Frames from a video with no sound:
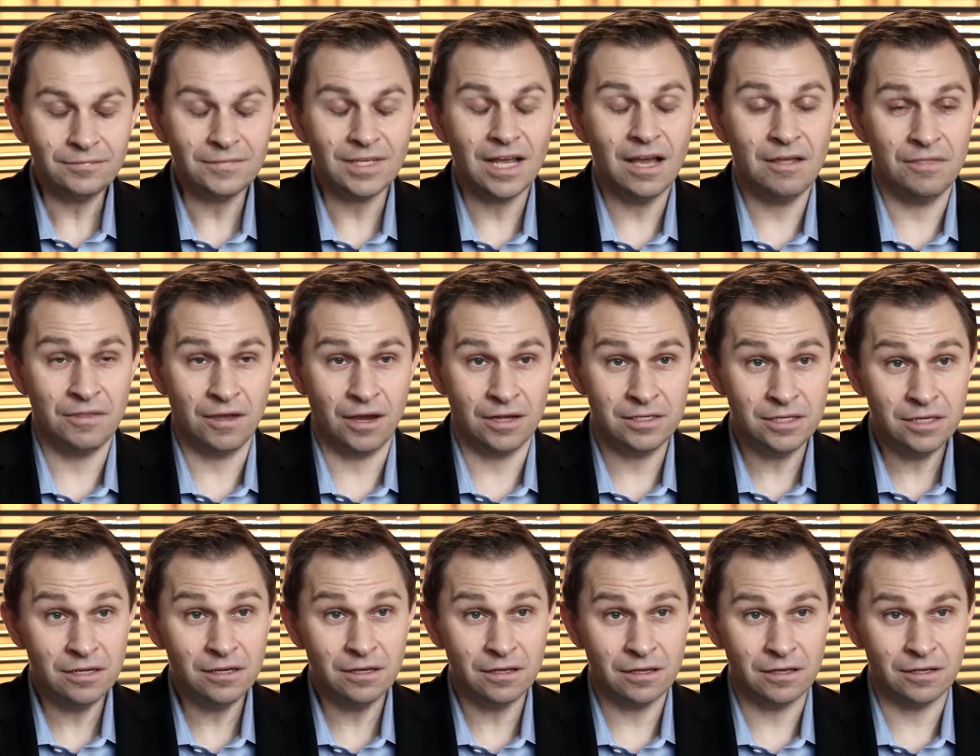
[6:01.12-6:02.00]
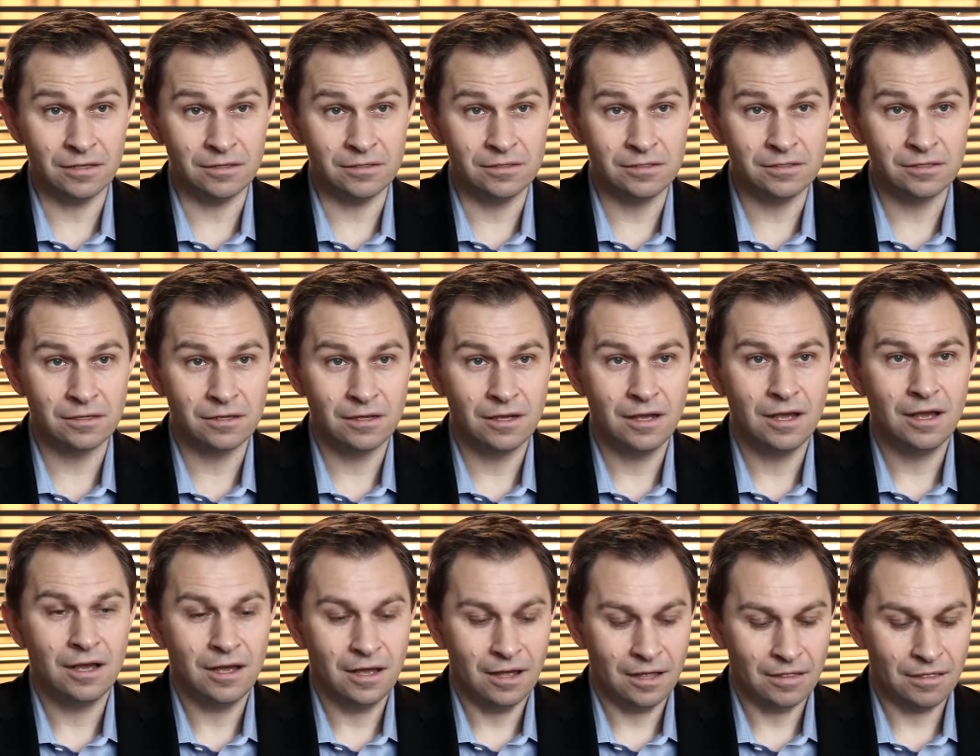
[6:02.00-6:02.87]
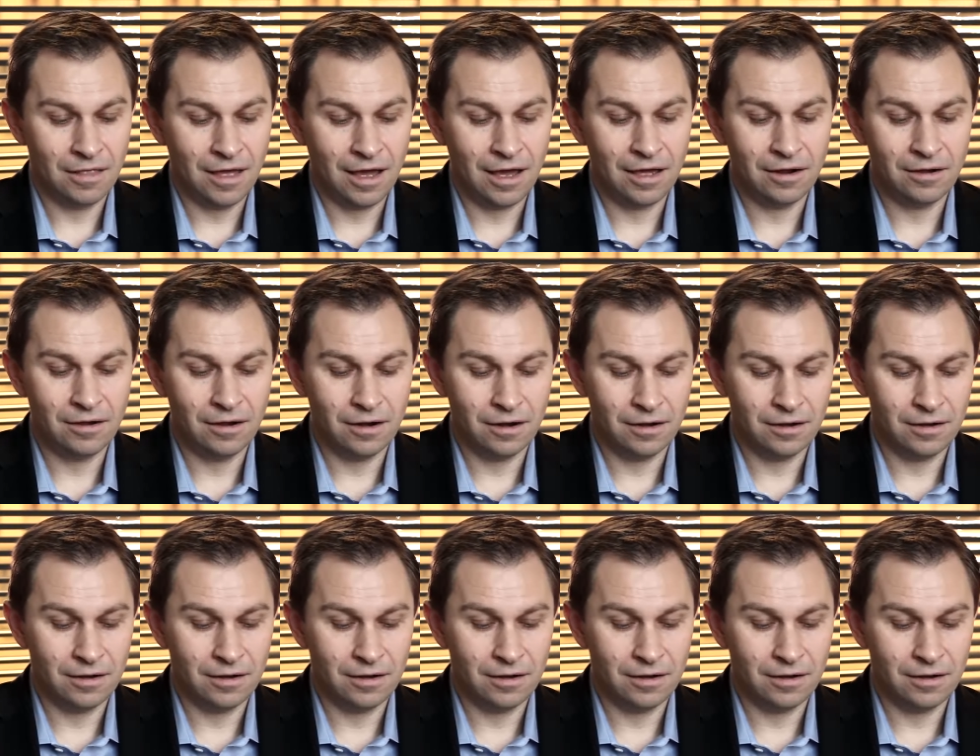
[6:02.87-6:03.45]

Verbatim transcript: And the idea is that